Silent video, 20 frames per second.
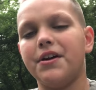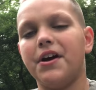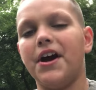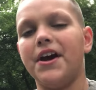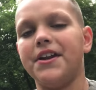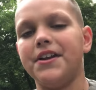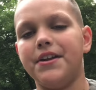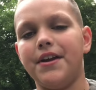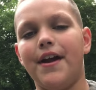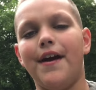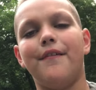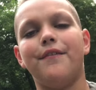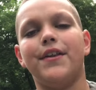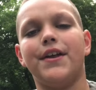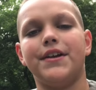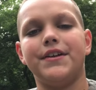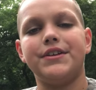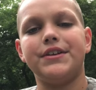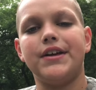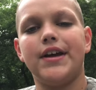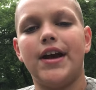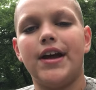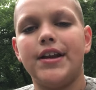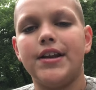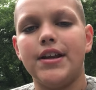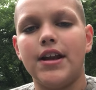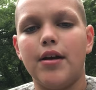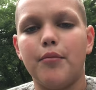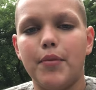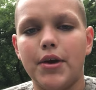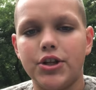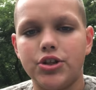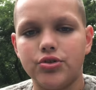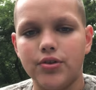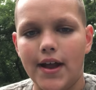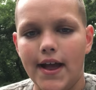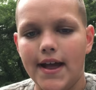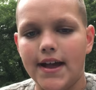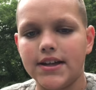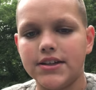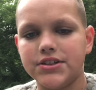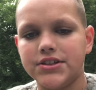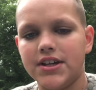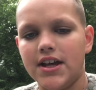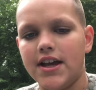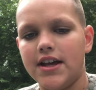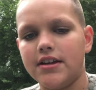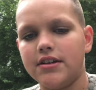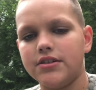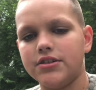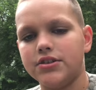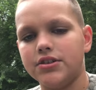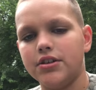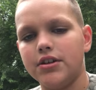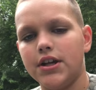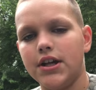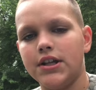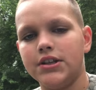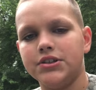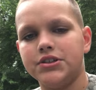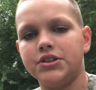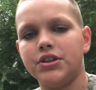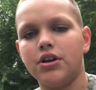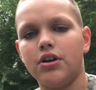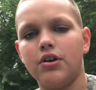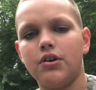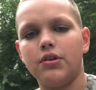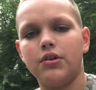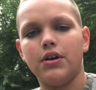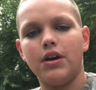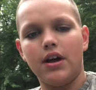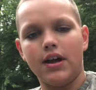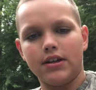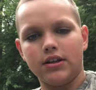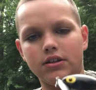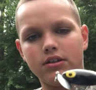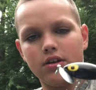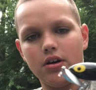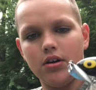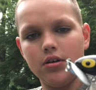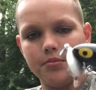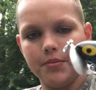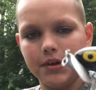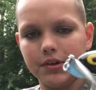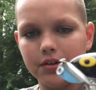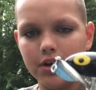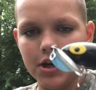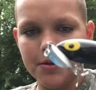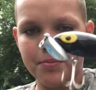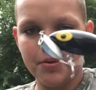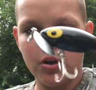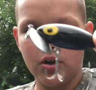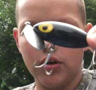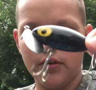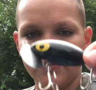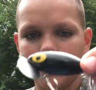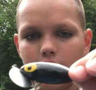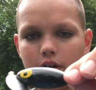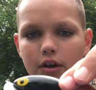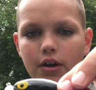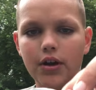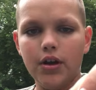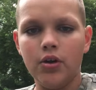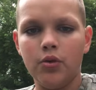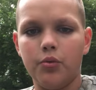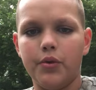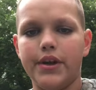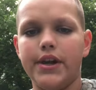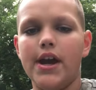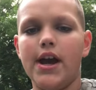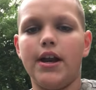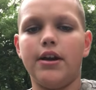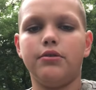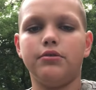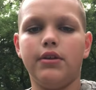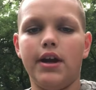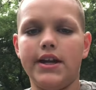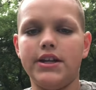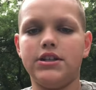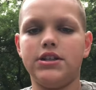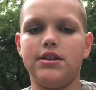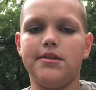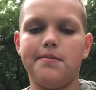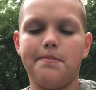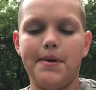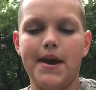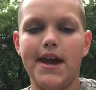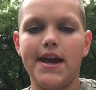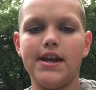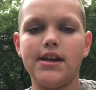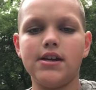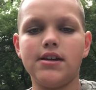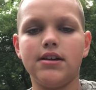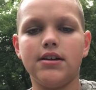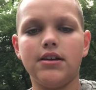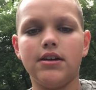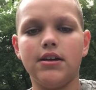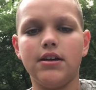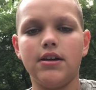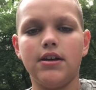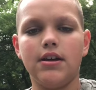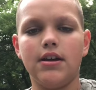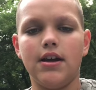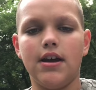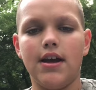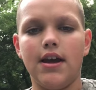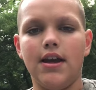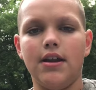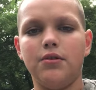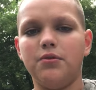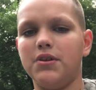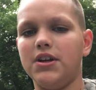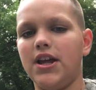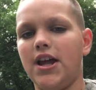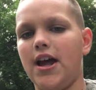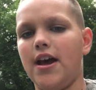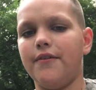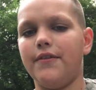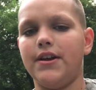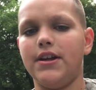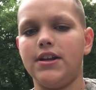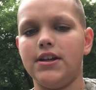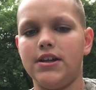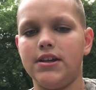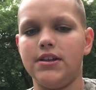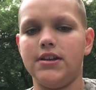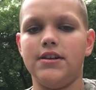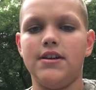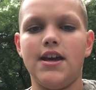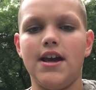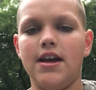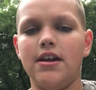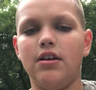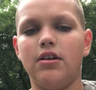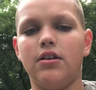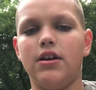didn't have my drag set. And so I called my grandpa over. We got it right to the bank, and we didn't have any net or